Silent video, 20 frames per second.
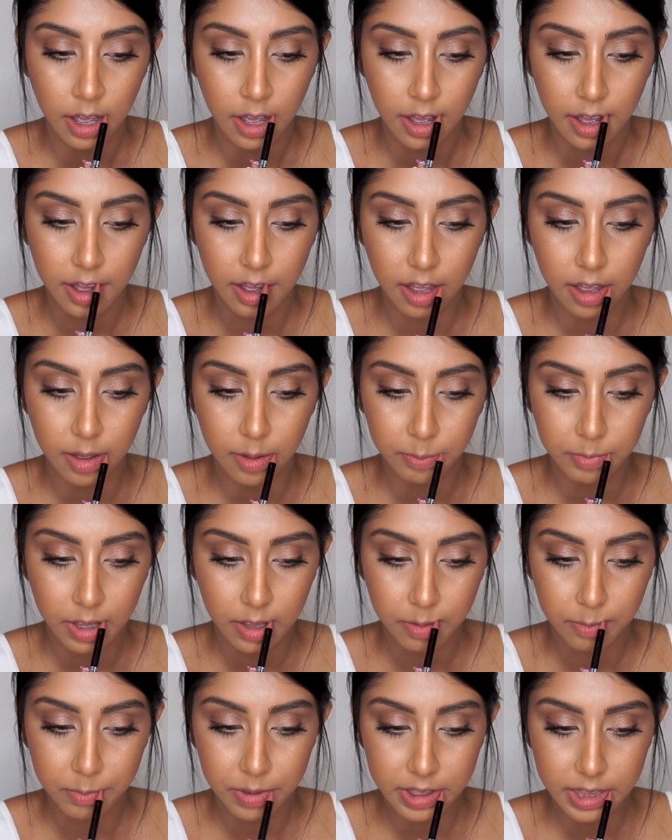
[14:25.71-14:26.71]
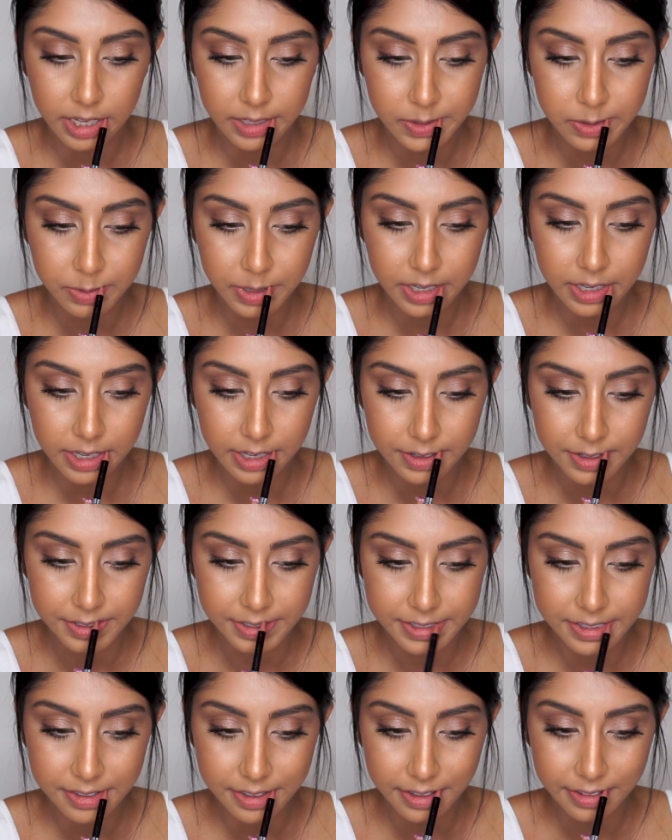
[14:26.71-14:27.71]
but that's
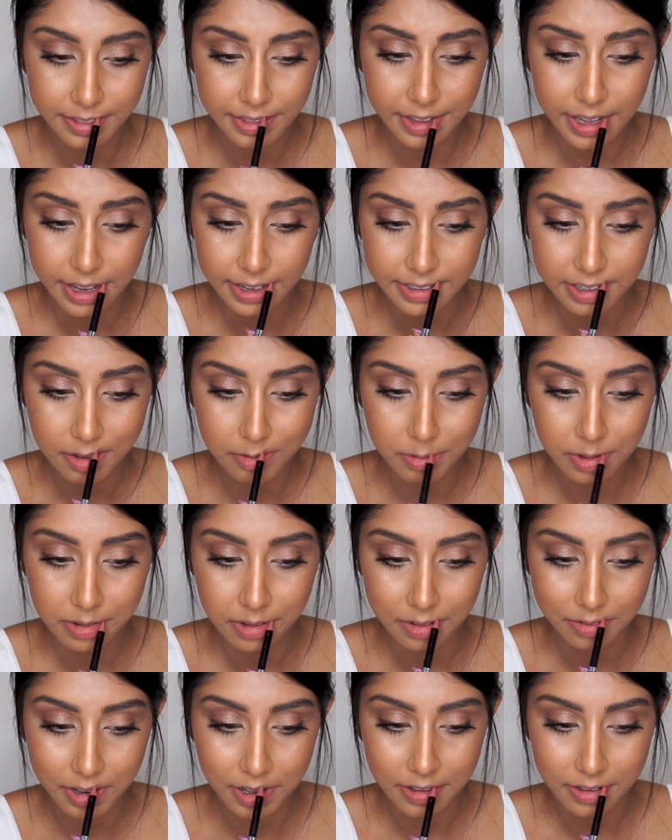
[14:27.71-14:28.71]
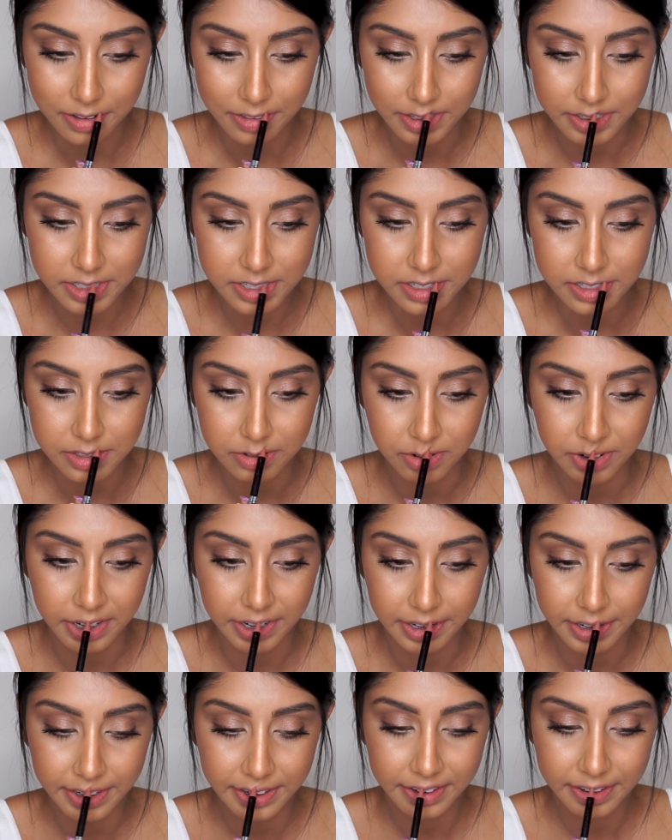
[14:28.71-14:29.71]
because that type of lip color that she's
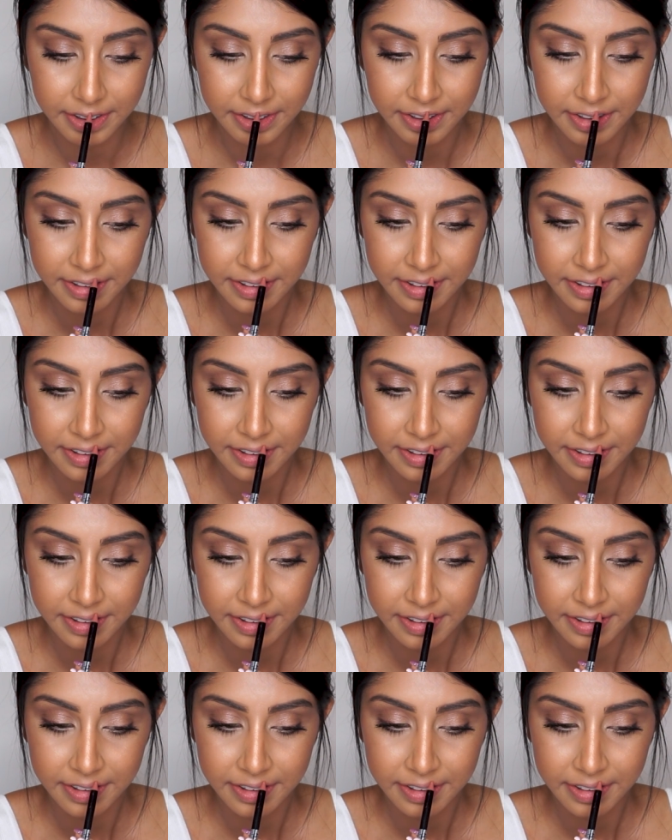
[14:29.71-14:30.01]
wearing